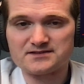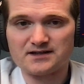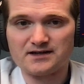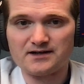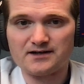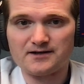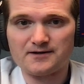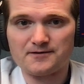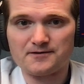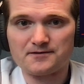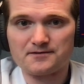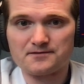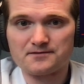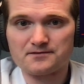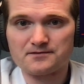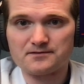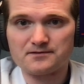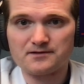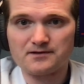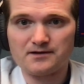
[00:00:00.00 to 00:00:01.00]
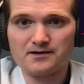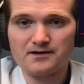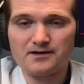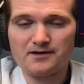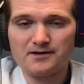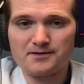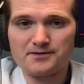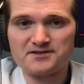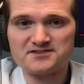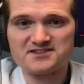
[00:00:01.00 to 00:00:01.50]
Uh,
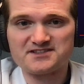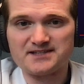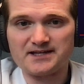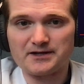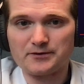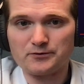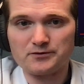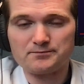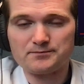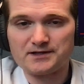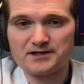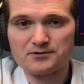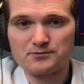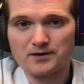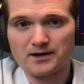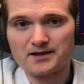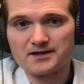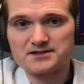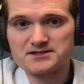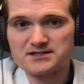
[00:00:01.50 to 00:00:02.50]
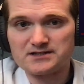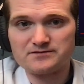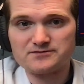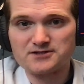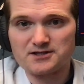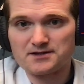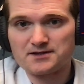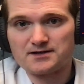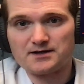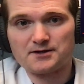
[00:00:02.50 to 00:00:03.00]
this thing would be relative
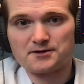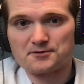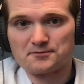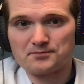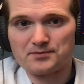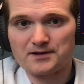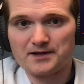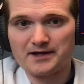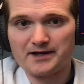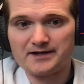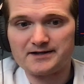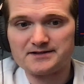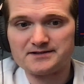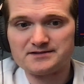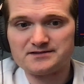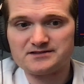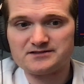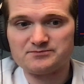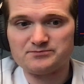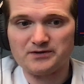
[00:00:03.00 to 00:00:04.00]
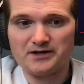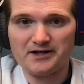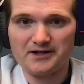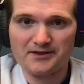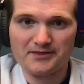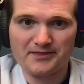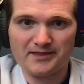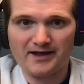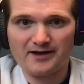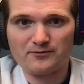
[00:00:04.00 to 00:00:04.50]
to the other planets,
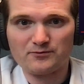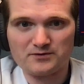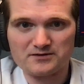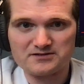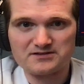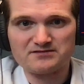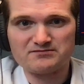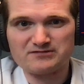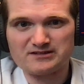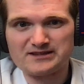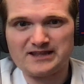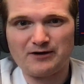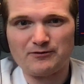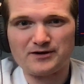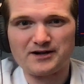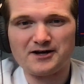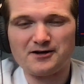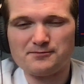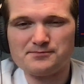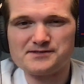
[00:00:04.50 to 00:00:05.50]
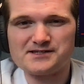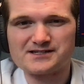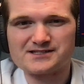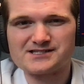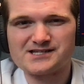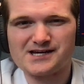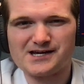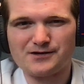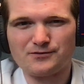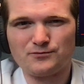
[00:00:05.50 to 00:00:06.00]
but that would that would help
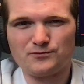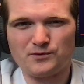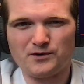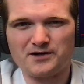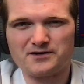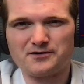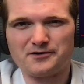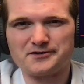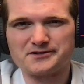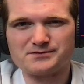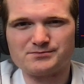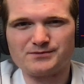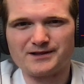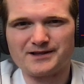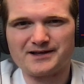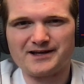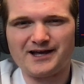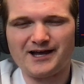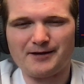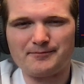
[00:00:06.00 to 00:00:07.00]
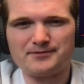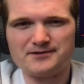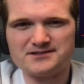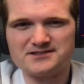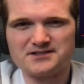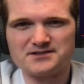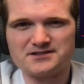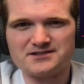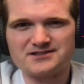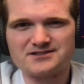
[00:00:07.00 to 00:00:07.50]
dictate what ultimately happens
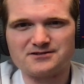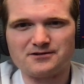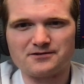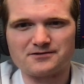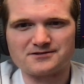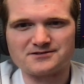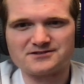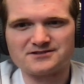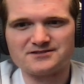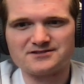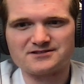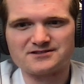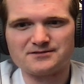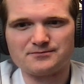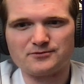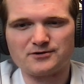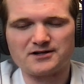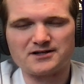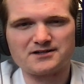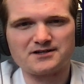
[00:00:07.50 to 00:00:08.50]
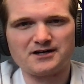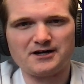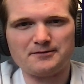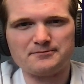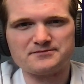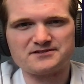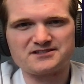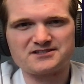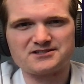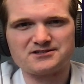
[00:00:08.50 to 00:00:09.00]
on the solar system when it
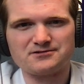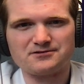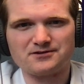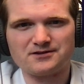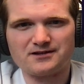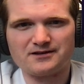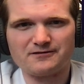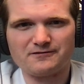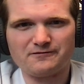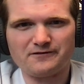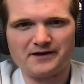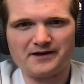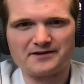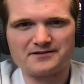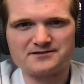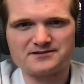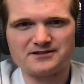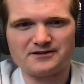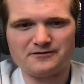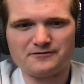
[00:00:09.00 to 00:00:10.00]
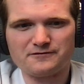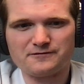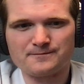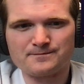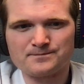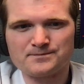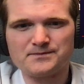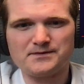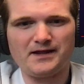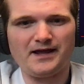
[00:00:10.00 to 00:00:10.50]
comes to the effects of
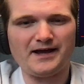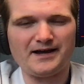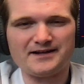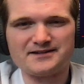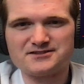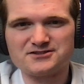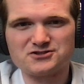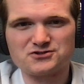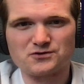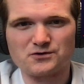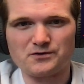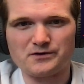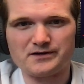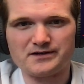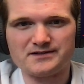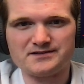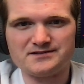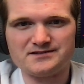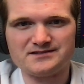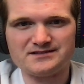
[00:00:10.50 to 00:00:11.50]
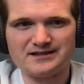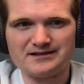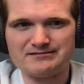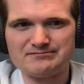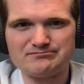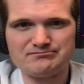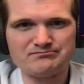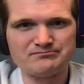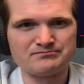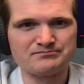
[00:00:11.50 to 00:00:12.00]
asteroids and